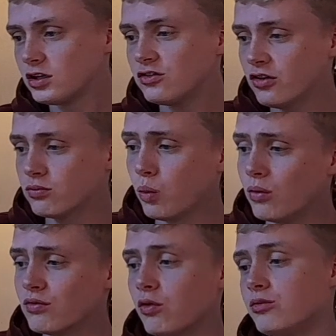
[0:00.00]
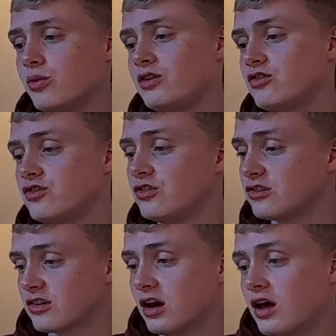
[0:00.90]
So what reforms were
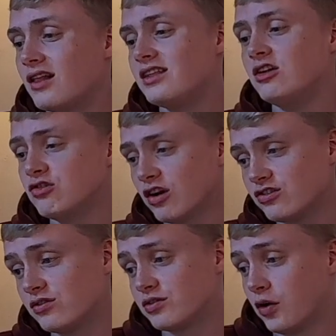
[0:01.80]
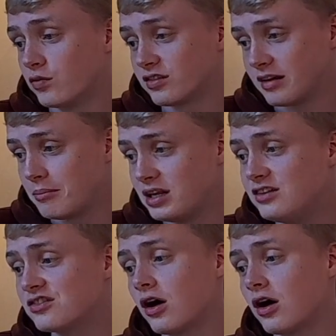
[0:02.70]
introduced? The introduction of devolved assemblies